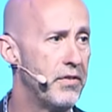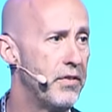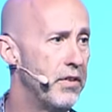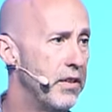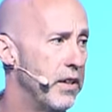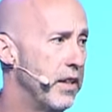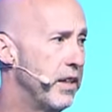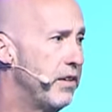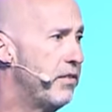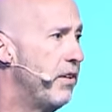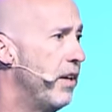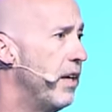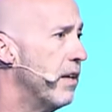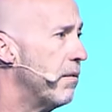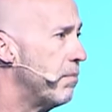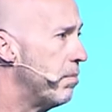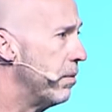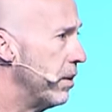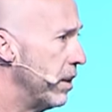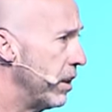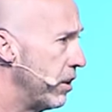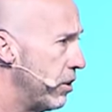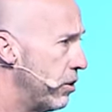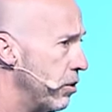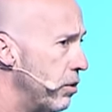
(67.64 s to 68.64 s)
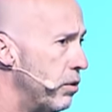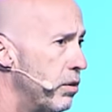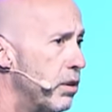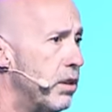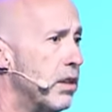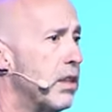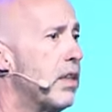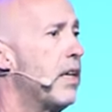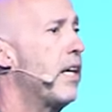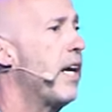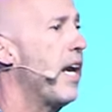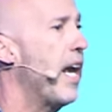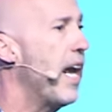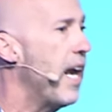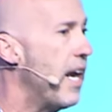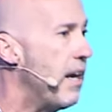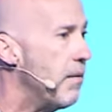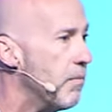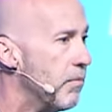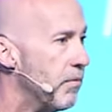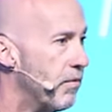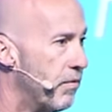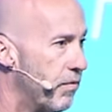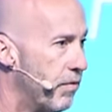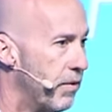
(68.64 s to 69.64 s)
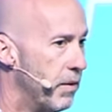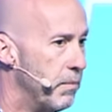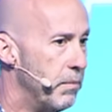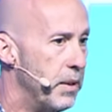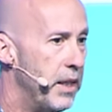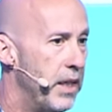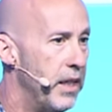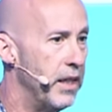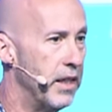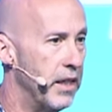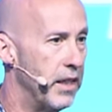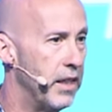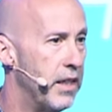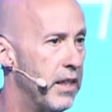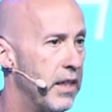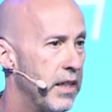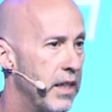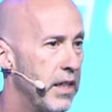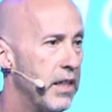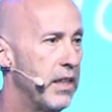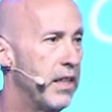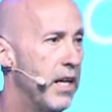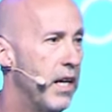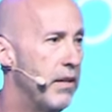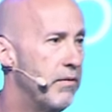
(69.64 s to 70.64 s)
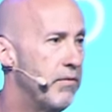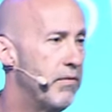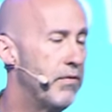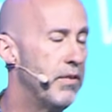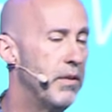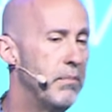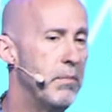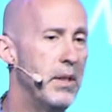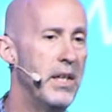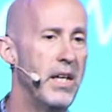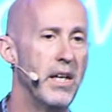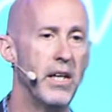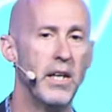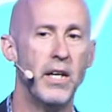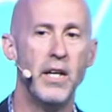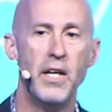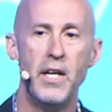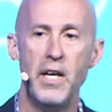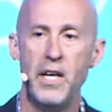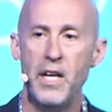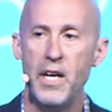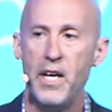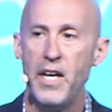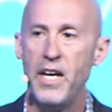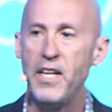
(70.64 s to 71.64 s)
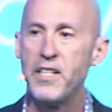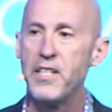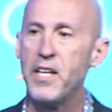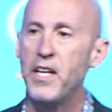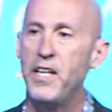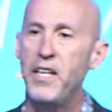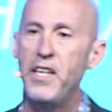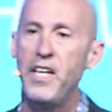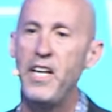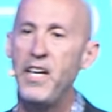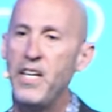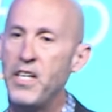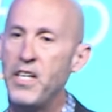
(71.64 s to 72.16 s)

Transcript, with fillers: for example, at Google come from here. The